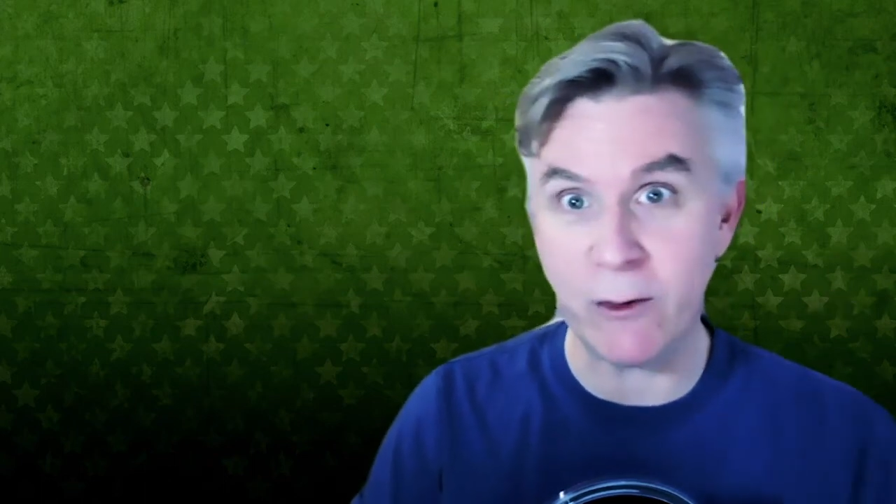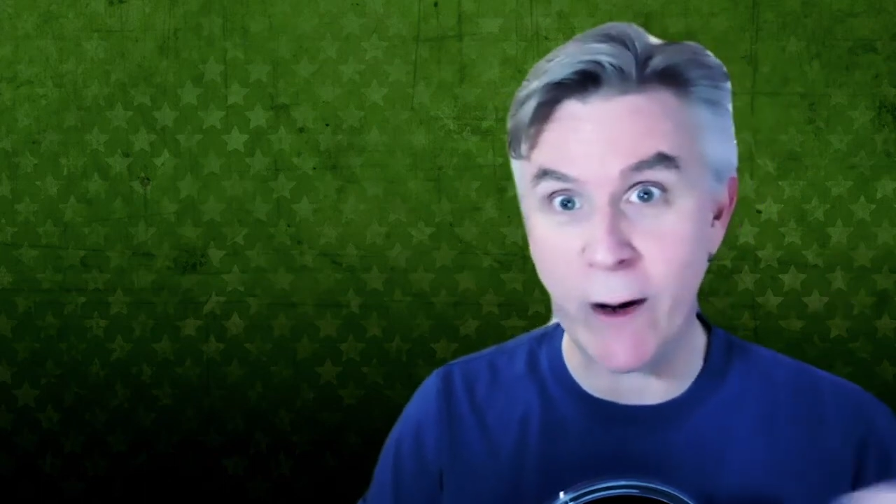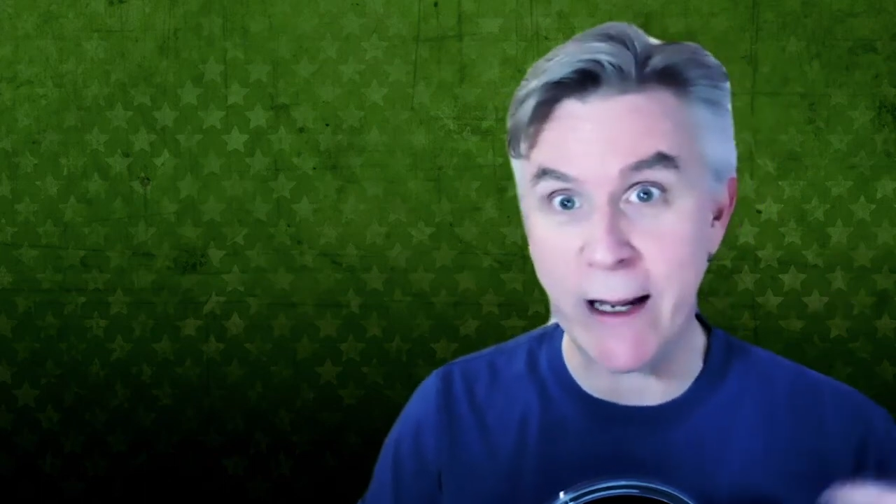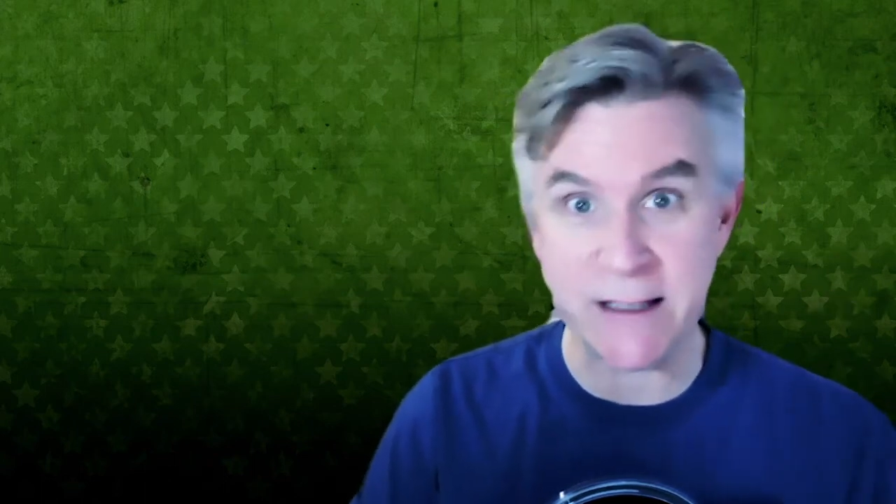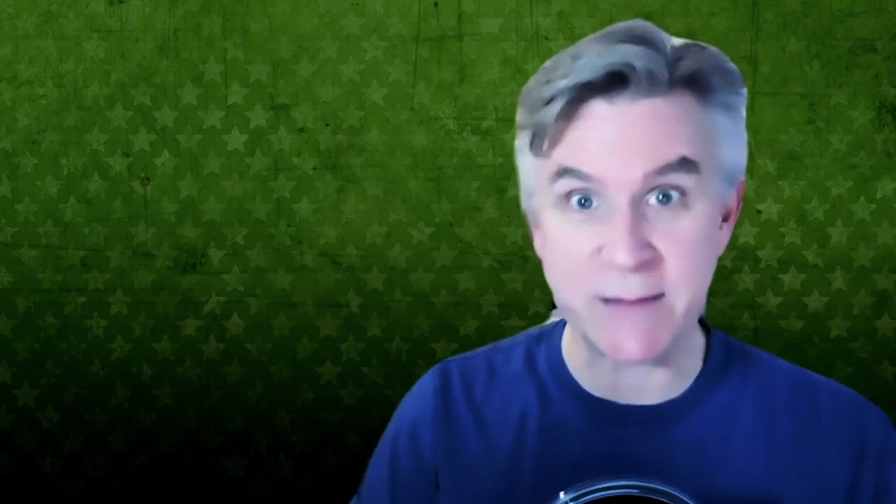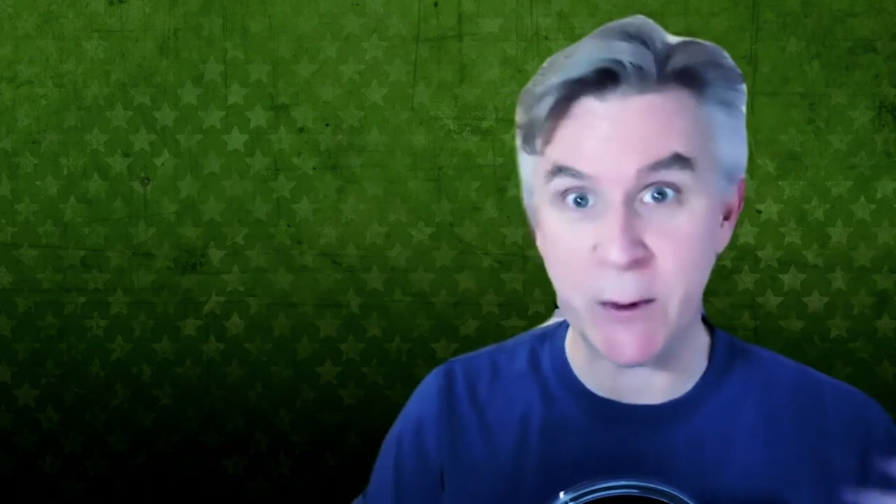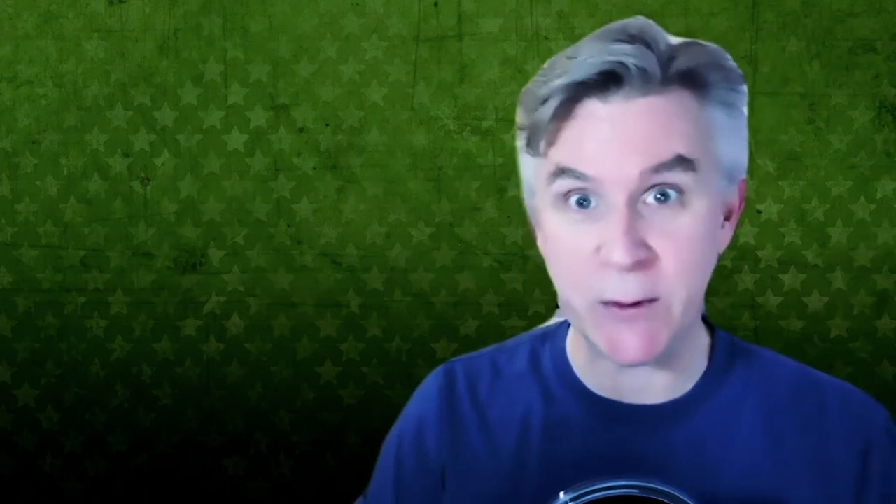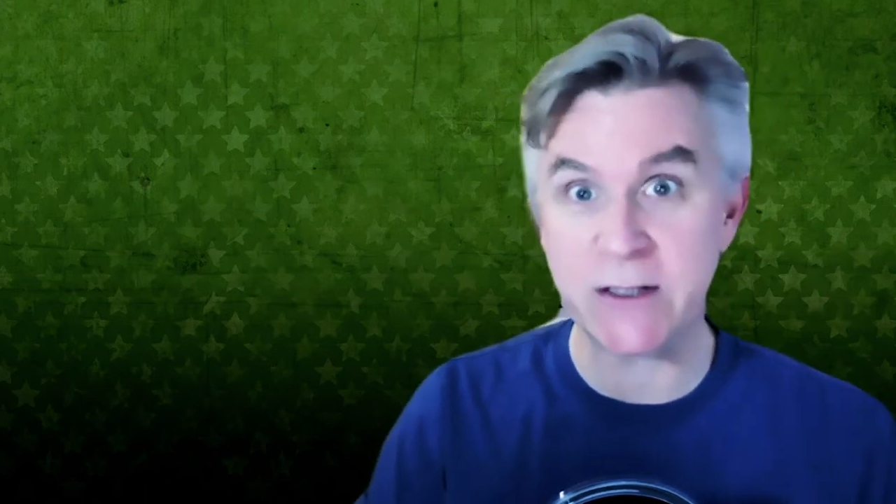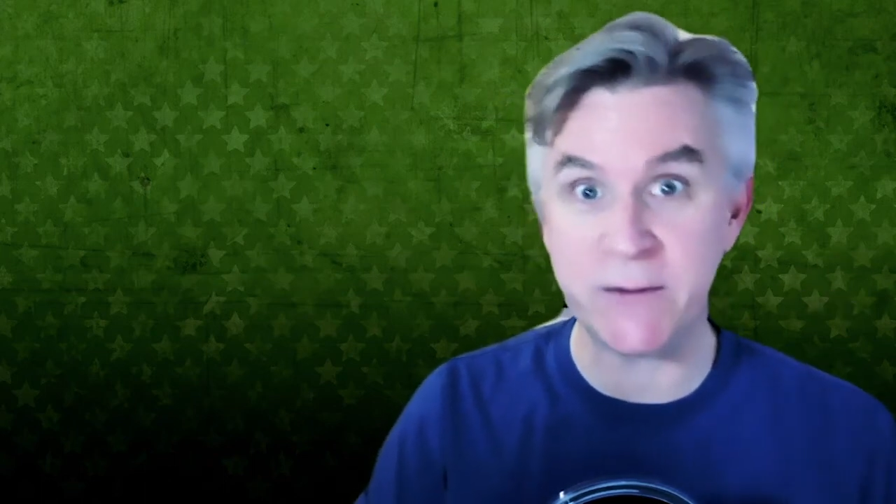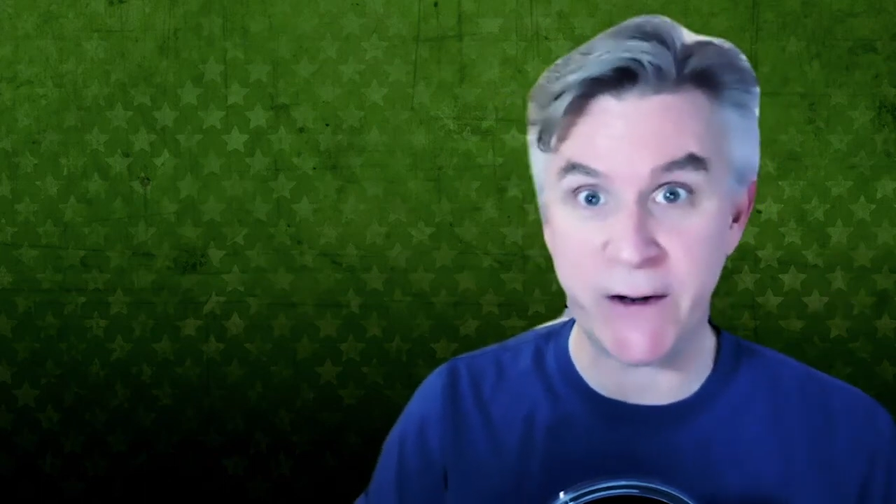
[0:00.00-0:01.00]
way is
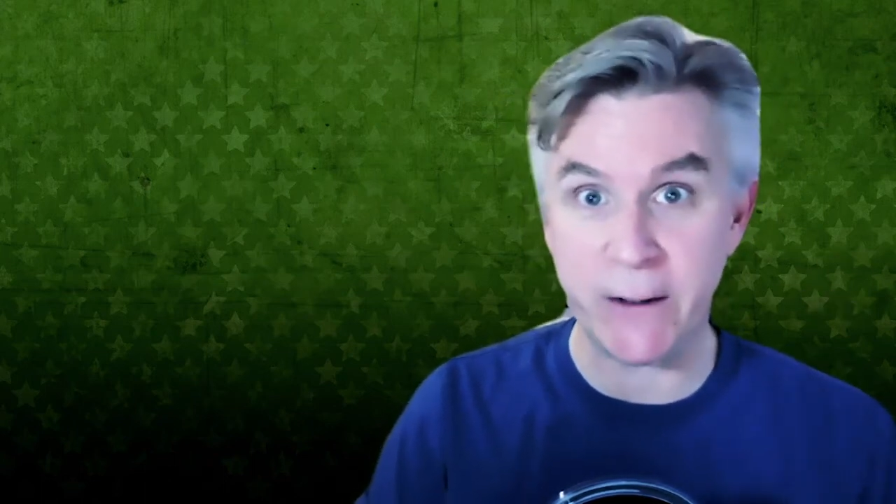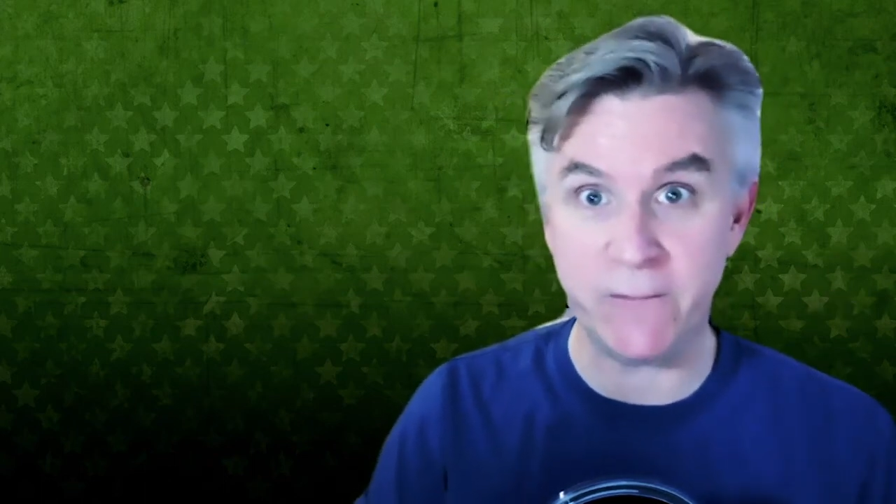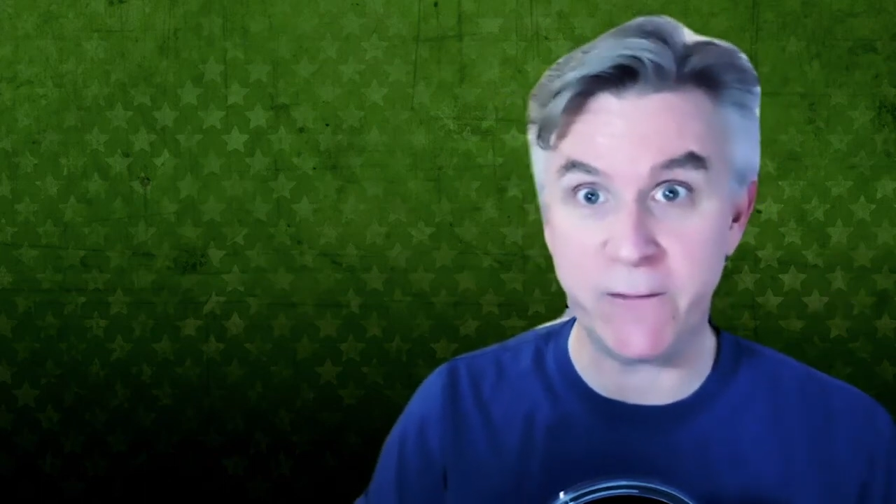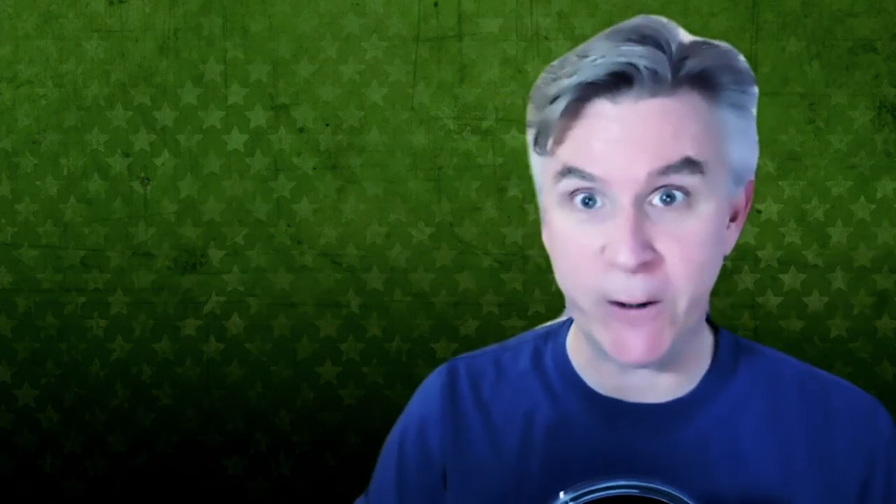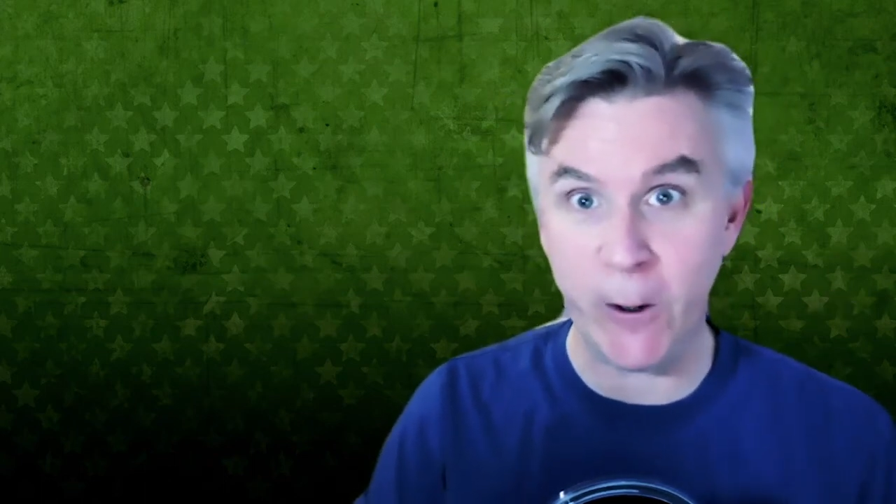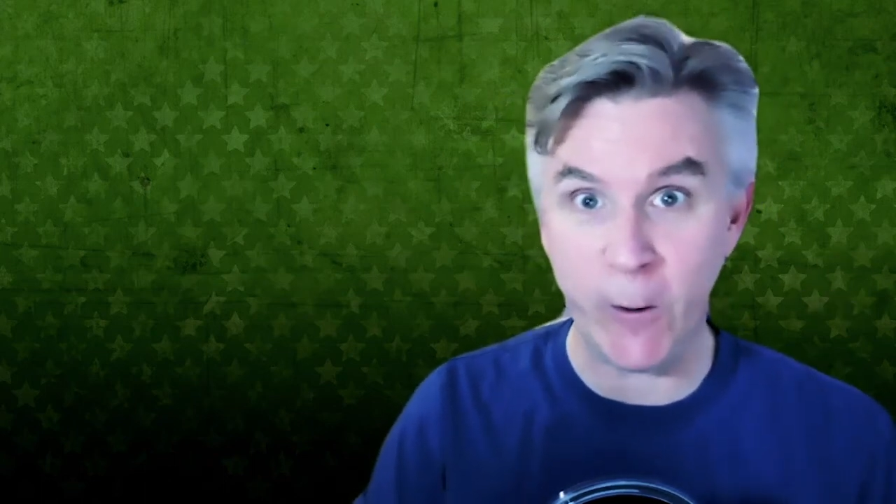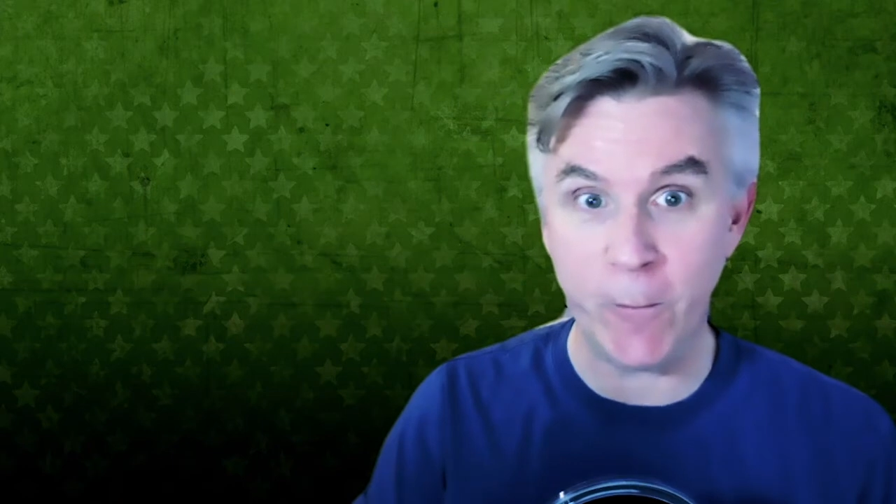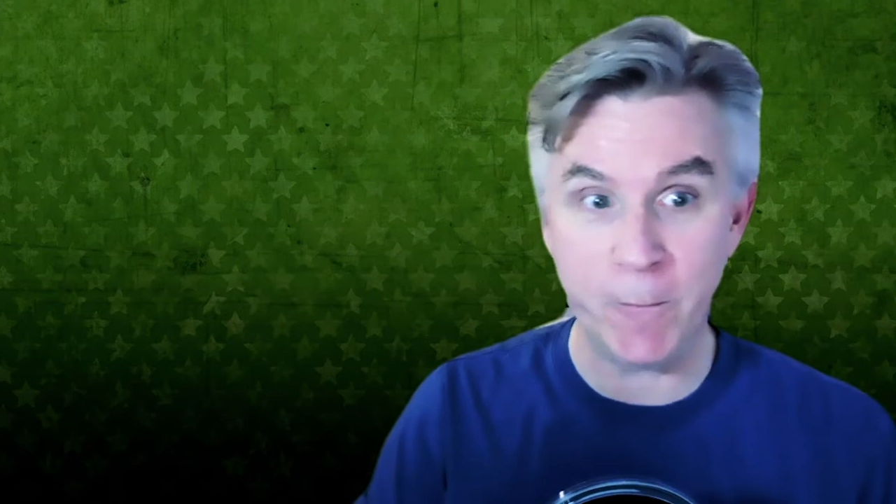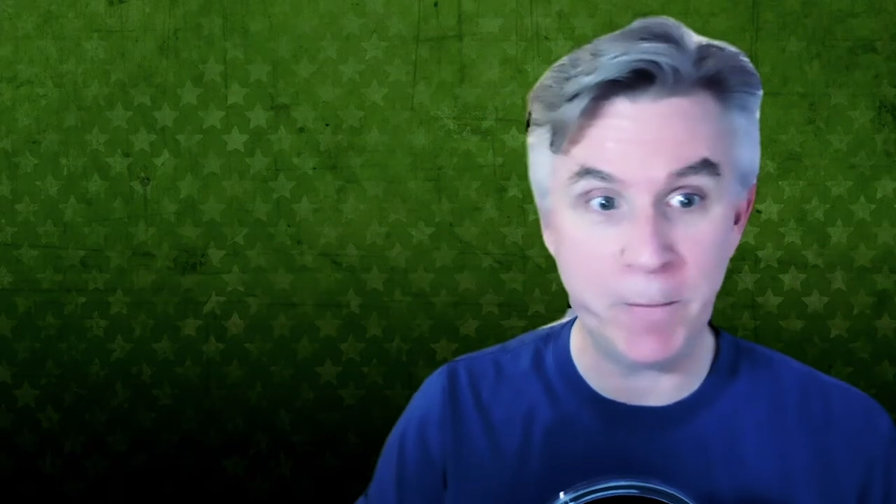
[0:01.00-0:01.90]
most fun for you.